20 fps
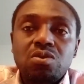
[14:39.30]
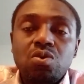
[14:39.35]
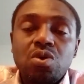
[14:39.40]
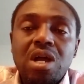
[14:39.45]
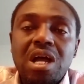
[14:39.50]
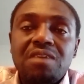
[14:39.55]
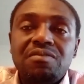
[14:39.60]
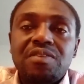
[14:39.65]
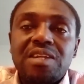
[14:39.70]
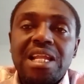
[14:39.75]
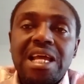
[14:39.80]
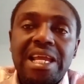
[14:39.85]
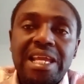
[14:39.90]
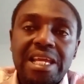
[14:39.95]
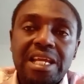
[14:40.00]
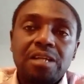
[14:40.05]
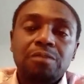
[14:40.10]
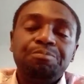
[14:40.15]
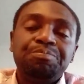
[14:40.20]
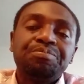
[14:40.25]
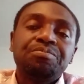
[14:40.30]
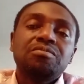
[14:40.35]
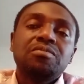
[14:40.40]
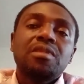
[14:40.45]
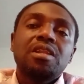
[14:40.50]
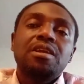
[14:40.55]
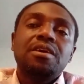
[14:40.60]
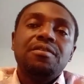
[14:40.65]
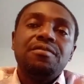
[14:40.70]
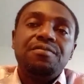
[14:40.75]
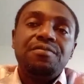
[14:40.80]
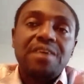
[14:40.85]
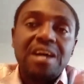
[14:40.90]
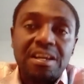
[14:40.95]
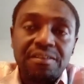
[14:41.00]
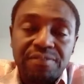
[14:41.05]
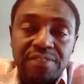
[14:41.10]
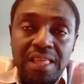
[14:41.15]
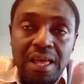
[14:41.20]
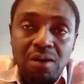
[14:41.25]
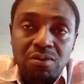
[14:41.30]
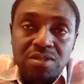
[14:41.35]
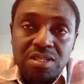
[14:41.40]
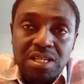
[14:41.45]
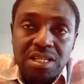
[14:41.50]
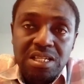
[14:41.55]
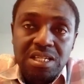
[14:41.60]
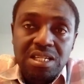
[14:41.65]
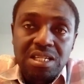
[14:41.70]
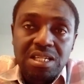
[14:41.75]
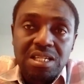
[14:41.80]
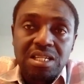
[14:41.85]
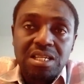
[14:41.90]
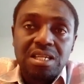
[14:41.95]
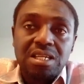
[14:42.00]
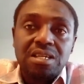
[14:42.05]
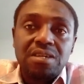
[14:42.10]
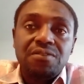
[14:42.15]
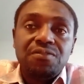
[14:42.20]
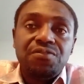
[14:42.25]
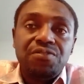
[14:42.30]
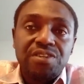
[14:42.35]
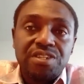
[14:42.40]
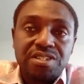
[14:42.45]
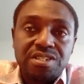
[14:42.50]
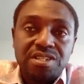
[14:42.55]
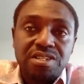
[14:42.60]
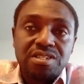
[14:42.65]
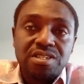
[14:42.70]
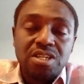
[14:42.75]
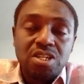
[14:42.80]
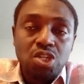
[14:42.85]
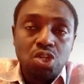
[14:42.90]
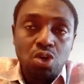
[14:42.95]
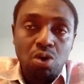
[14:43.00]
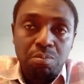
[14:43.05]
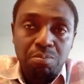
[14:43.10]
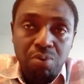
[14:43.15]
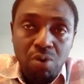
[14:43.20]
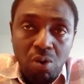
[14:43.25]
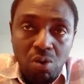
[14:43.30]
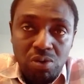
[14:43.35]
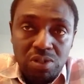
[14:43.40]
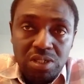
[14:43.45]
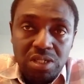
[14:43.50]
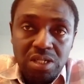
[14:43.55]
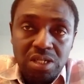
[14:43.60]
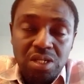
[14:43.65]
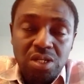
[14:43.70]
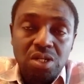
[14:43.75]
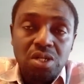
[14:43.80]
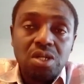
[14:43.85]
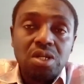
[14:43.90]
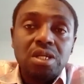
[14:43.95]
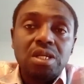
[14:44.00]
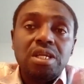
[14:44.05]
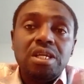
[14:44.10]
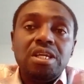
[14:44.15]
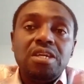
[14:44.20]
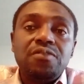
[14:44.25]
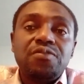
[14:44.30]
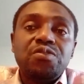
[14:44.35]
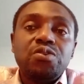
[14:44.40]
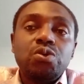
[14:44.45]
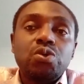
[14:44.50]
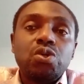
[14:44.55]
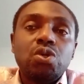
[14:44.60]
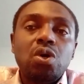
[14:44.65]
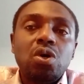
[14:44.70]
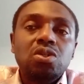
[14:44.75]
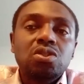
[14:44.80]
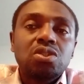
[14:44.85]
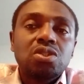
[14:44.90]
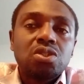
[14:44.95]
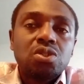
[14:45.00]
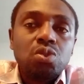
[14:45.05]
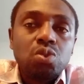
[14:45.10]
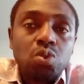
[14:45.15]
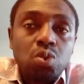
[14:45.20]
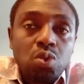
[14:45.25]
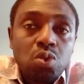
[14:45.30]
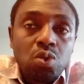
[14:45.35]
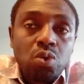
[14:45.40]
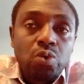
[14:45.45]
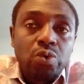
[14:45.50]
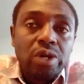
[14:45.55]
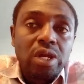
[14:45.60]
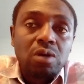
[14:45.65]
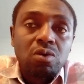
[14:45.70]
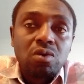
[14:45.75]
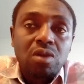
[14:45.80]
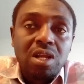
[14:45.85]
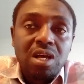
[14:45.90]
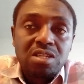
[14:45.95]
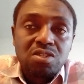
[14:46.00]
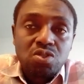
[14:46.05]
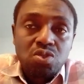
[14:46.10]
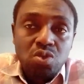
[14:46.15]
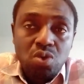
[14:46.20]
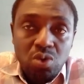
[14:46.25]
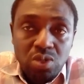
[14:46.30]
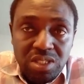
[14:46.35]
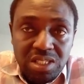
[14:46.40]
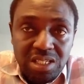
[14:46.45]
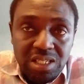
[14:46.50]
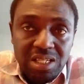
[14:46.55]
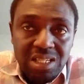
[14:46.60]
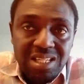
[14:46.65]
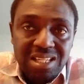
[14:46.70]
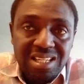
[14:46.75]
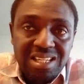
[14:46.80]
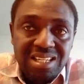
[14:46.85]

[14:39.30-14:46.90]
have like 5,000 fishes in your pond. If you don't do regular sorting,